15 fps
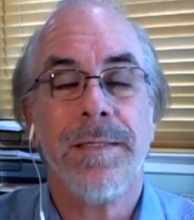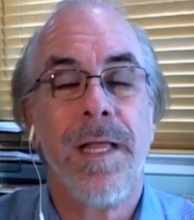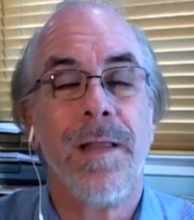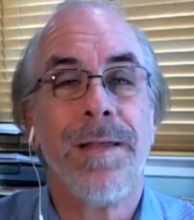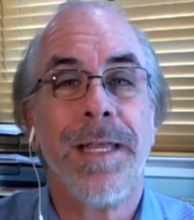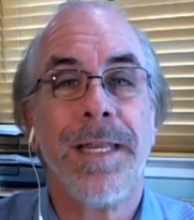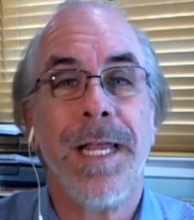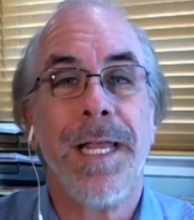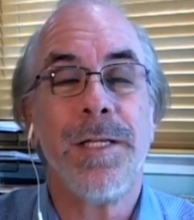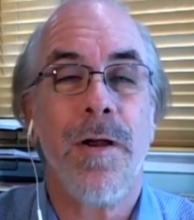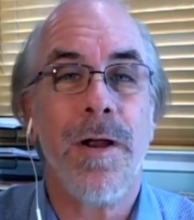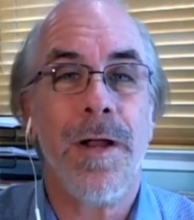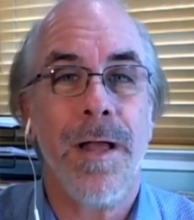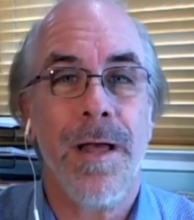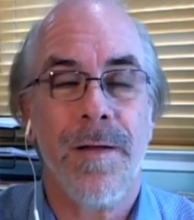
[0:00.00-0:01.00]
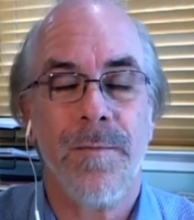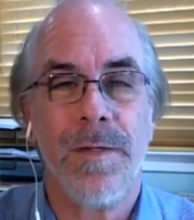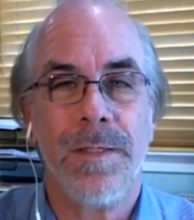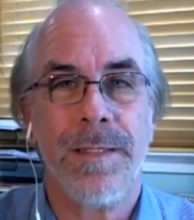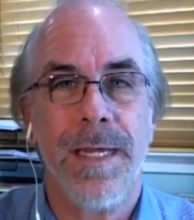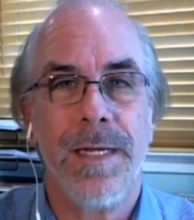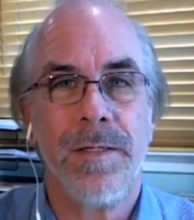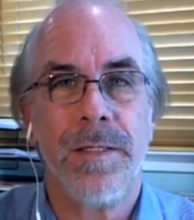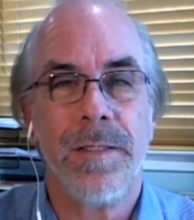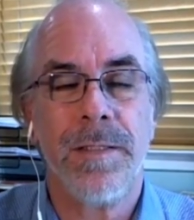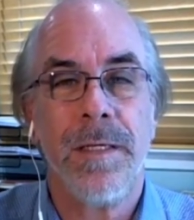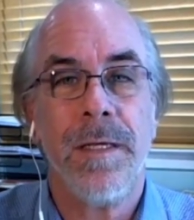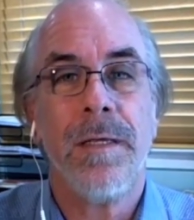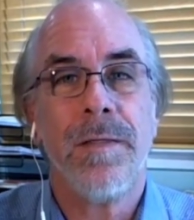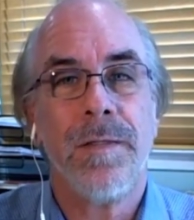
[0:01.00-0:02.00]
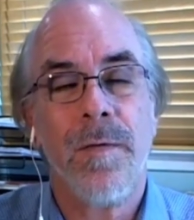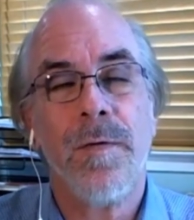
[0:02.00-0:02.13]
delicate HR conversations.